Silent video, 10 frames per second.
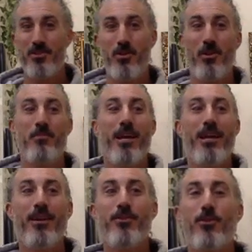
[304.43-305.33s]
So I'm
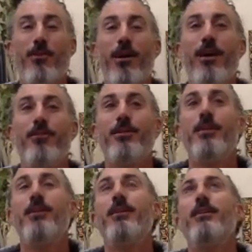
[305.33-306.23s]
laying on the ground,
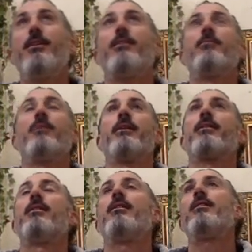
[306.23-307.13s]
And I'm like,
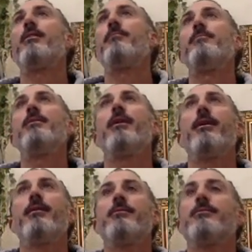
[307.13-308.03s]
oh
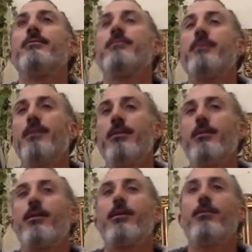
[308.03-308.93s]
man, this is it.
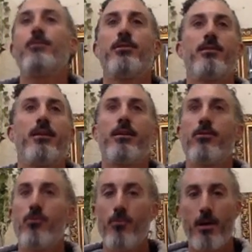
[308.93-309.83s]
Like, I'm just
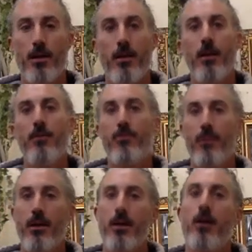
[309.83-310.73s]
thinking through my life,
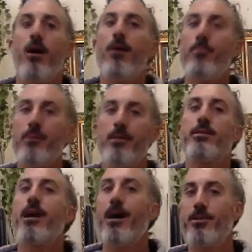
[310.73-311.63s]
like, oh, please
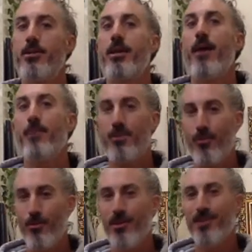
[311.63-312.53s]
God, just get me
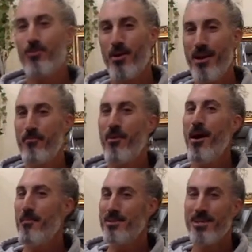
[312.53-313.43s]
through this one. I
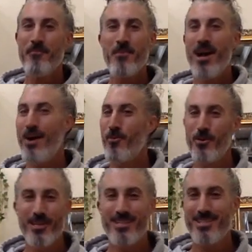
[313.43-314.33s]
promise I
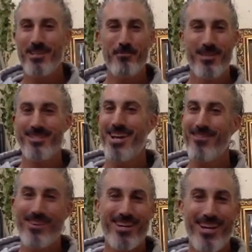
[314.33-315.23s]
won't eat Cinnabons
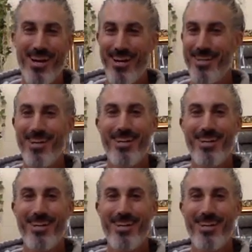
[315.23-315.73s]
ever again.